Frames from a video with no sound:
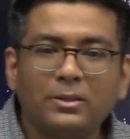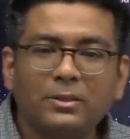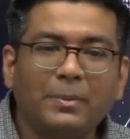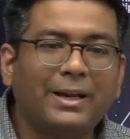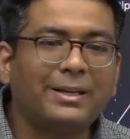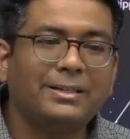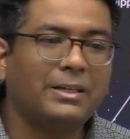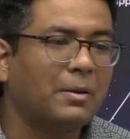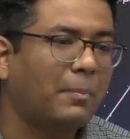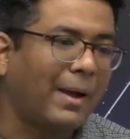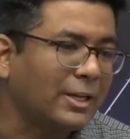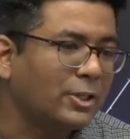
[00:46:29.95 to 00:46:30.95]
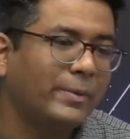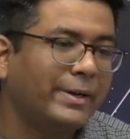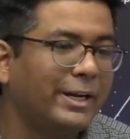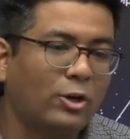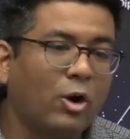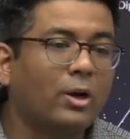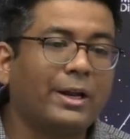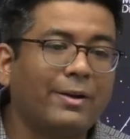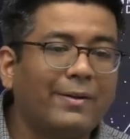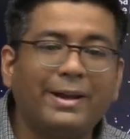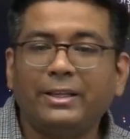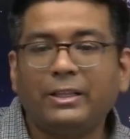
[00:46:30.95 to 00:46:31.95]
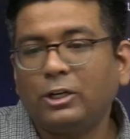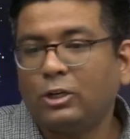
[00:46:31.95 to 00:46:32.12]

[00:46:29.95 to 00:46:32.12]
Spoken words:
because in the past we did not have anything to